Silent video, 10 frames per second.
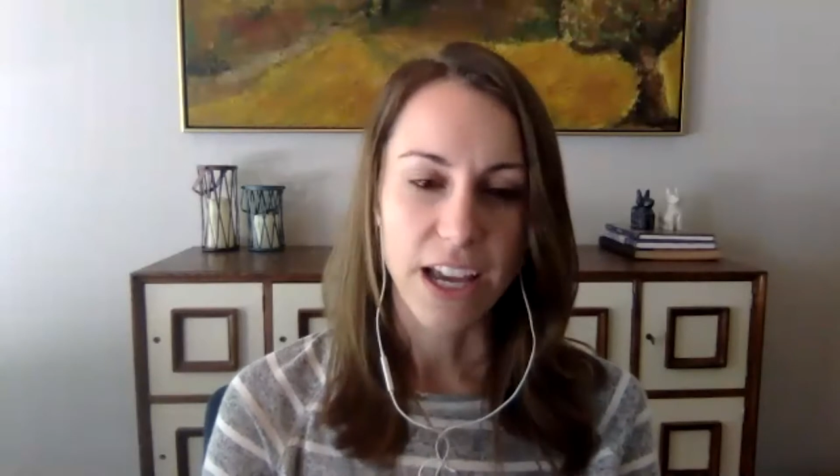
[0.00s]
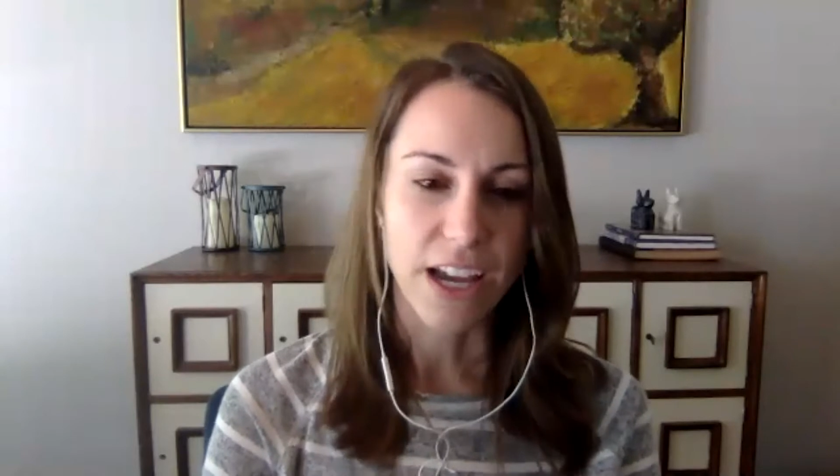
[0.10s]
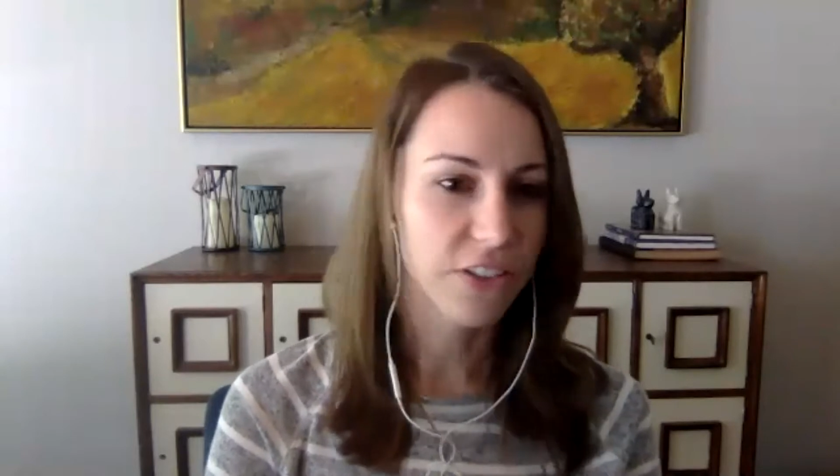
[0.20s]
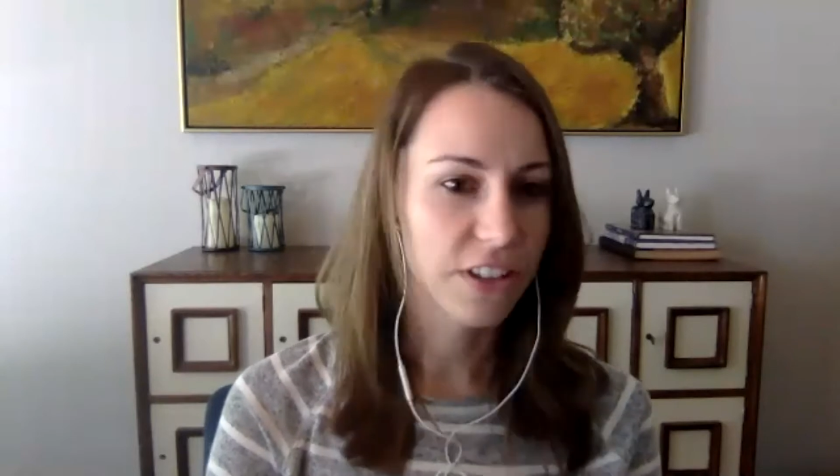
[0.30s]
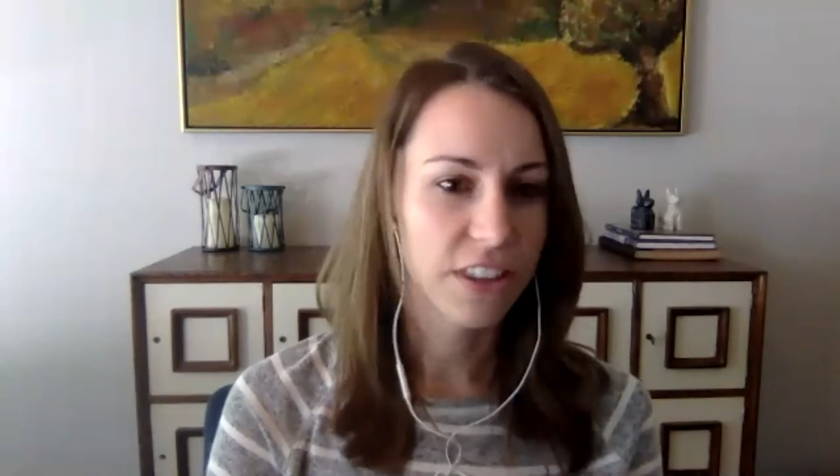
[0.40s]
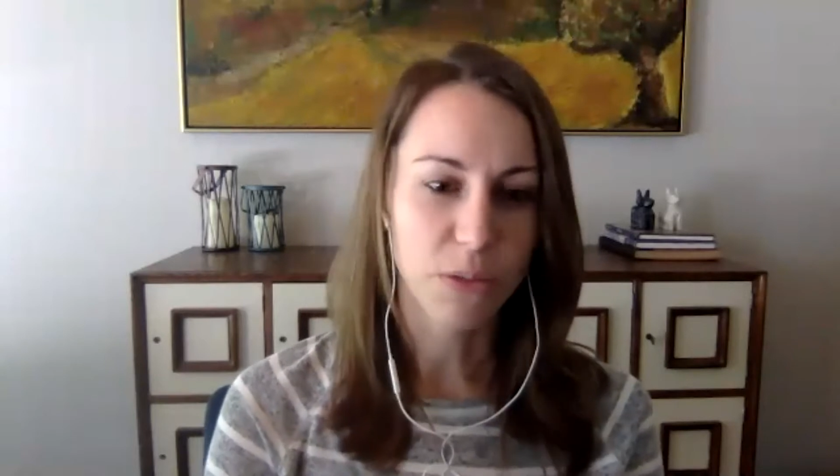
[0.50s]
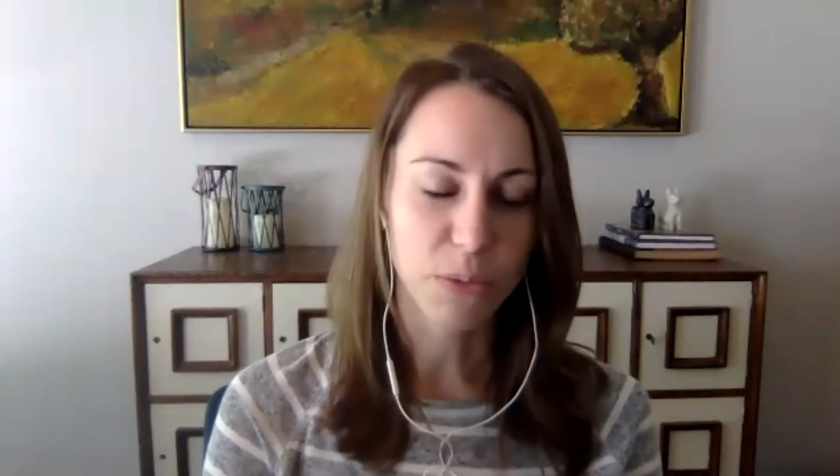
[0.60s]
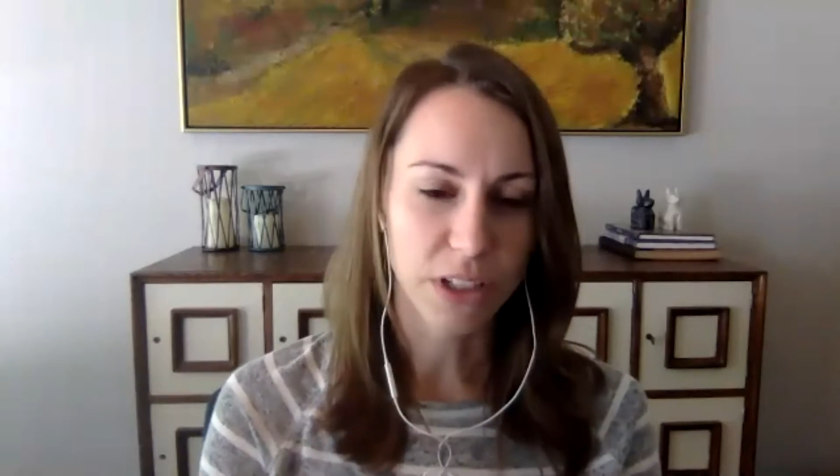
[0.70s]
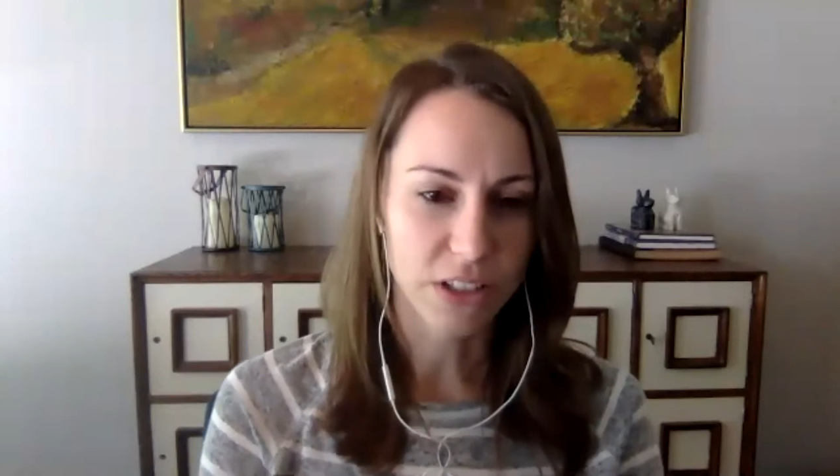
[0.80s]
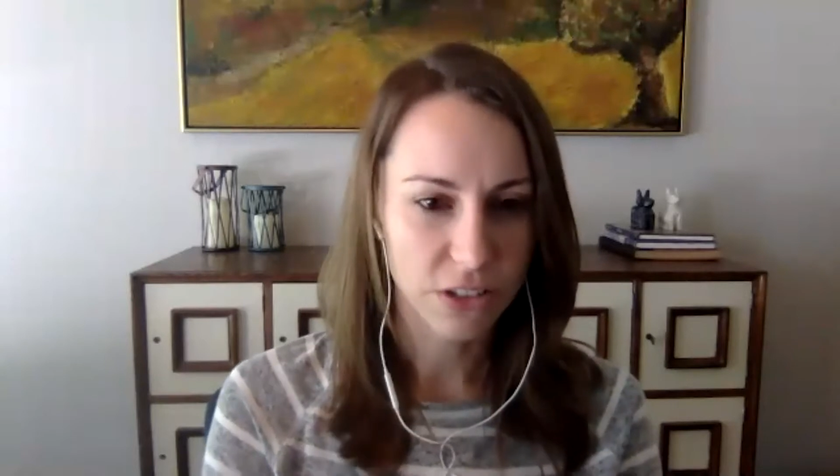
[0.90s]
everything
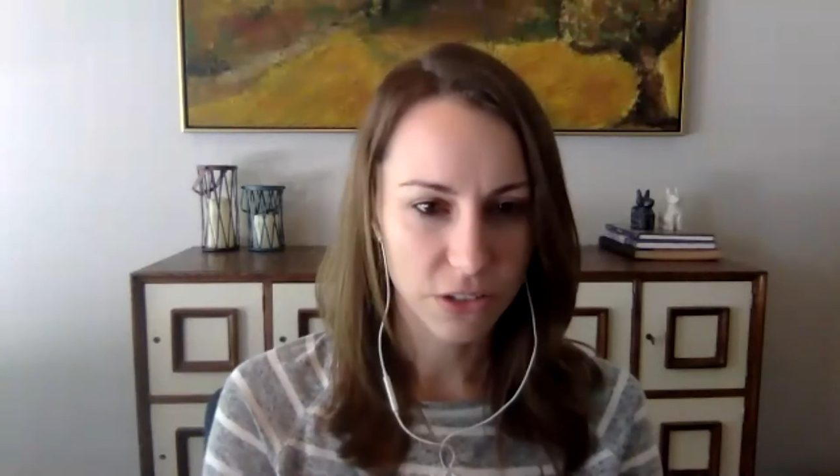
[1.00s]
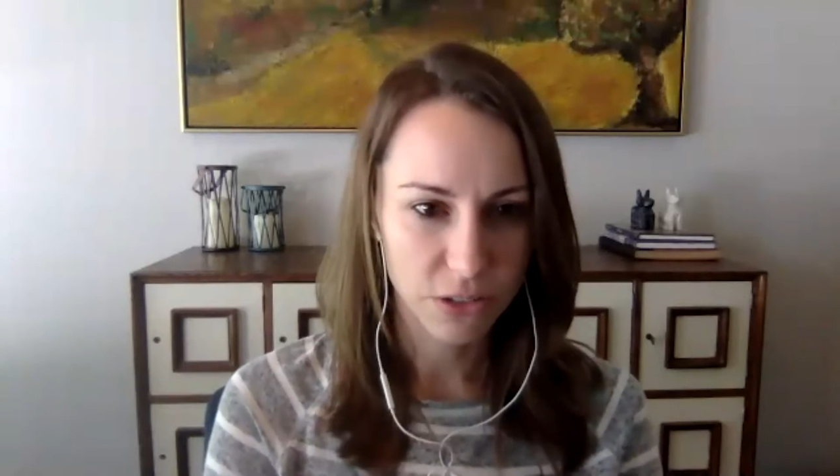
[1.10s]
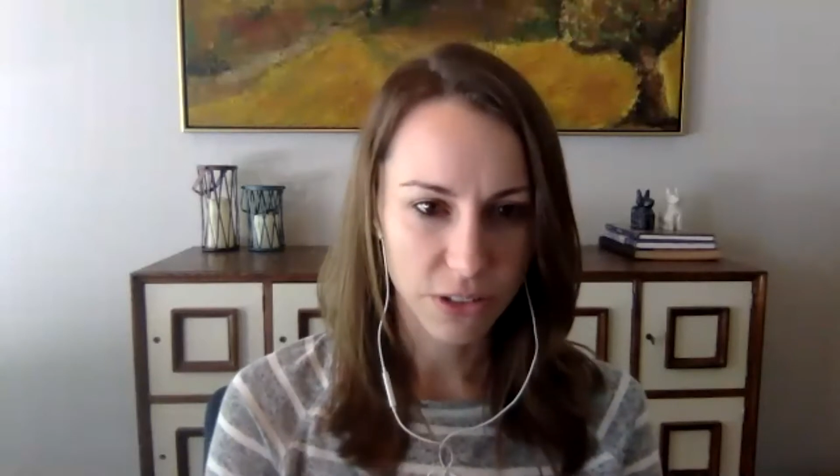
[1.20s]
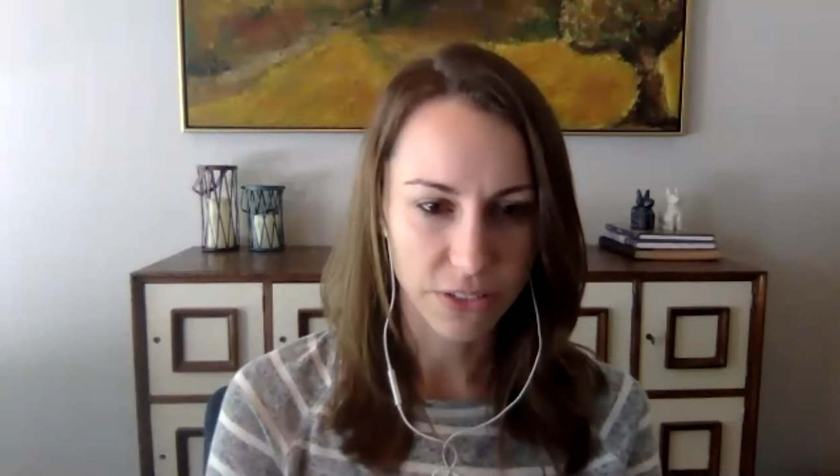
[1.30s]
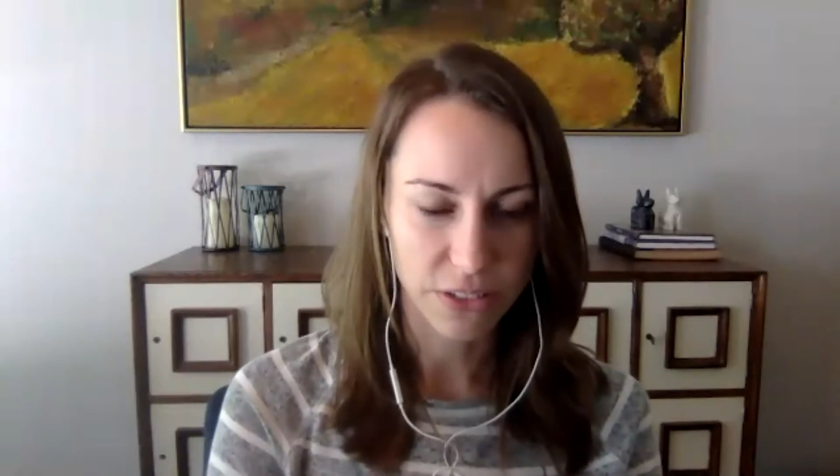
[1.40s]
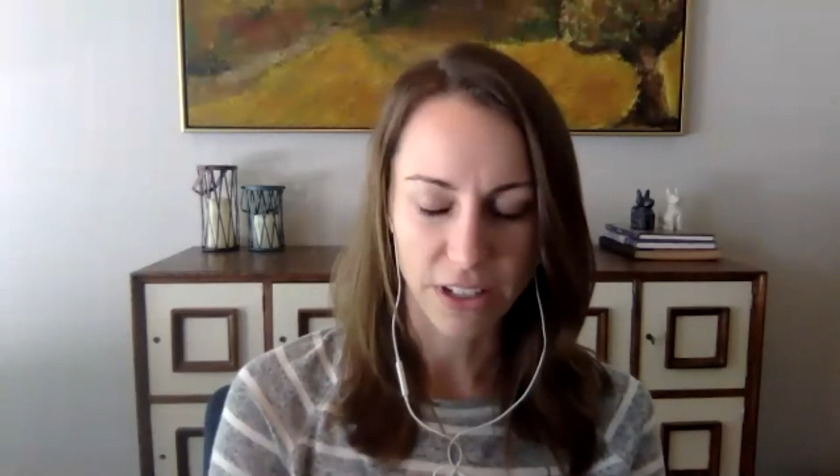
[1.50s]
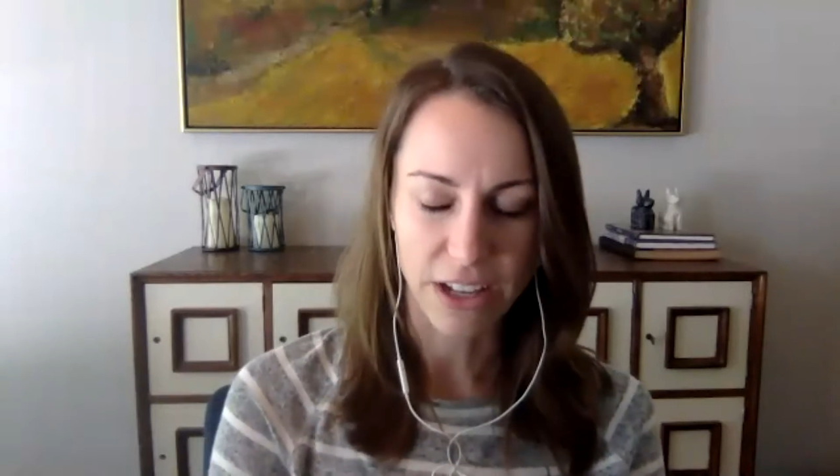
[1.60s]
we do,